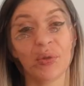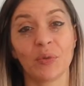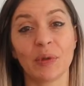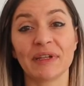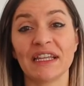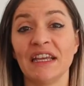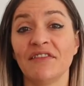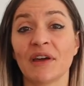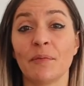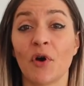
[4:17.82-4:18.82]
We
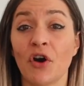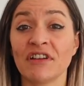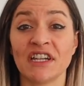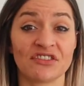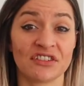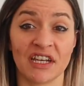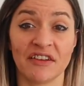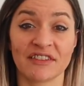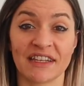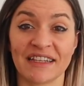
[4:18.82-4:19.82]
believe that more
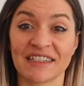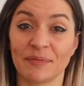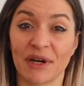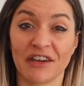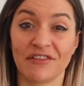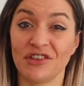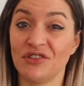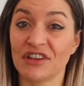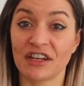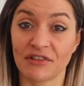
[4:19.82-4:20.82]
initiatives that inspire a
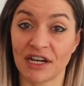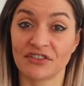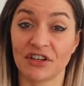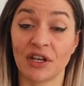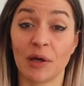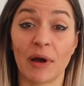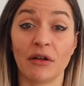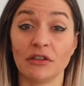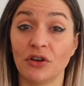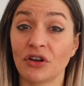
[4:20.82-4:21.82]
new generation
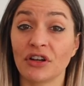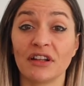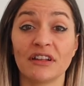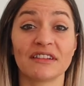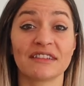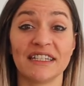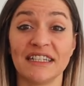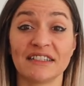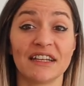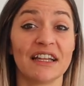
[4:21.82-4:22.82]
about local,
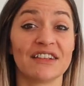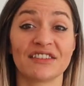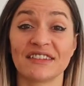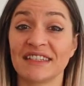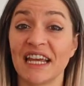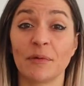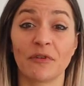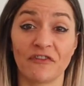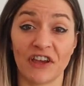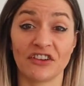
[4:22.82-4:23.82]
seasonal and
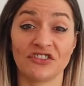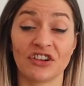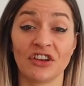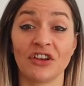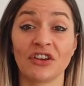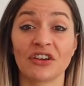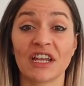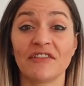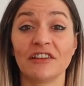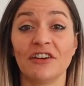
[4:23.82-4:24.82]
sustainable fish could
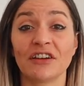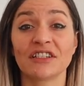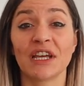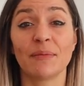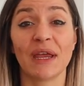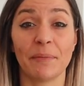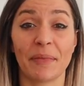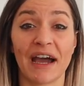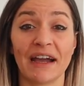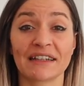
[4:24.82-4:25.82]
have a longer term
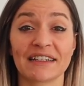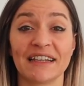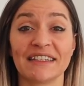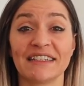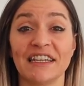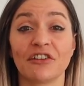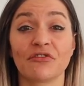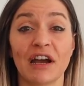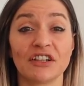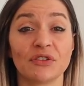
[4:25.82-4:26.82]
impact and see a
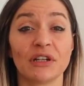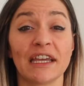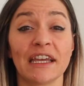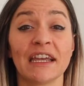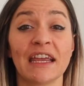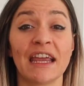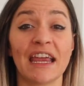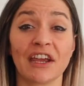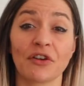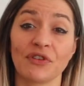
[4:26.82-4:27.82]
gradually
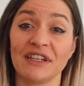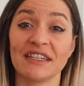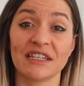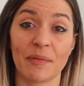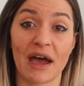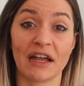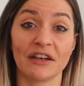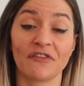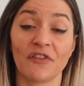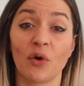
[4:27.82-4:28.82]
increasing
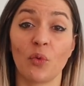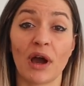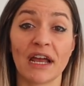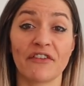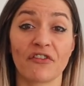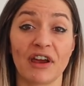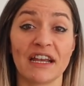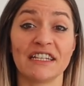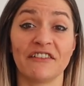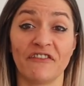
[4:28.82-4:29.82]
demand for a wider
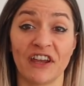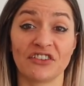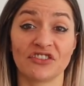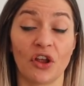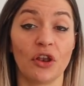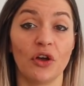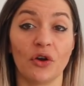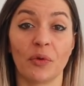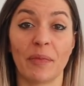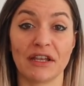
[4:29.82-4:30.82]
variety of fish and
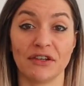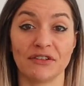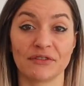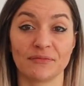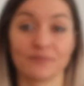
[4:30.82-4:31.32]
local menus.